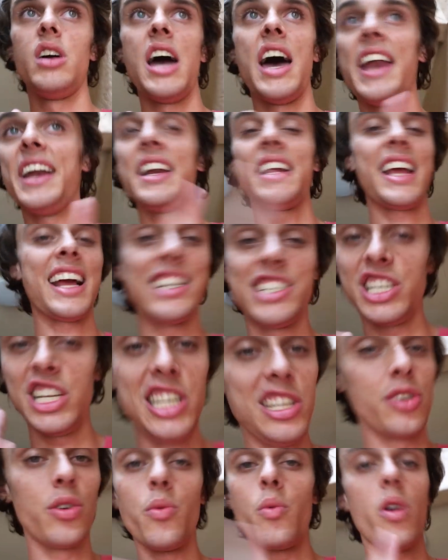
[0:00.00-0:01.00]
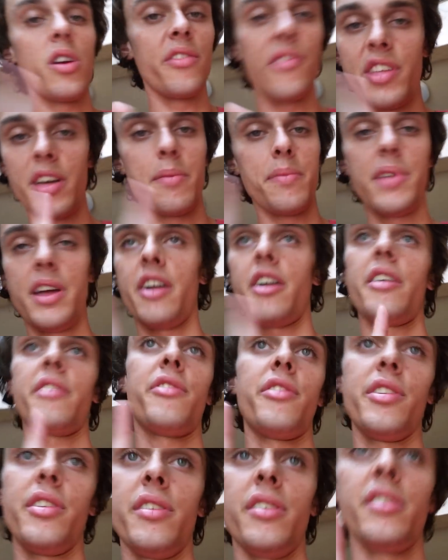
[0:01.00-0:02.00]
I didn't catch either one of them there
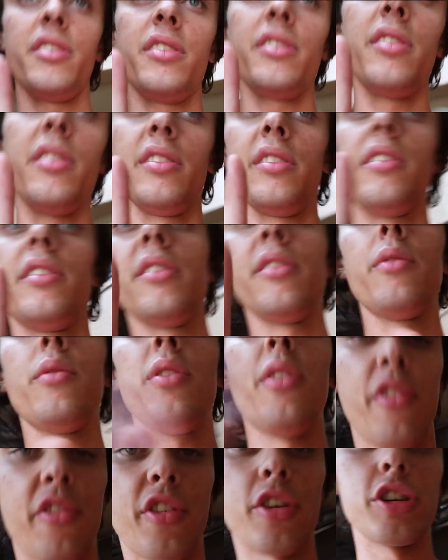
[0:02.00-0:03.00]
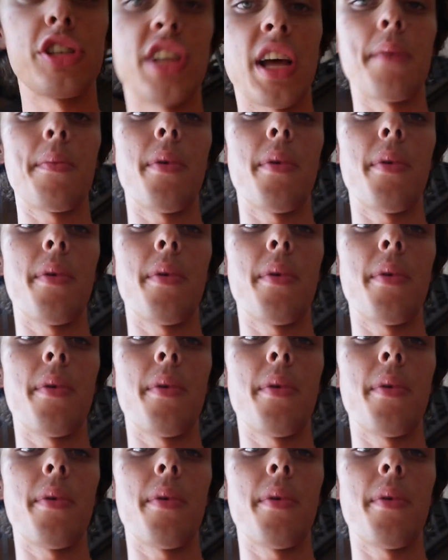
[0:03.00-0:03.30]
for the, the first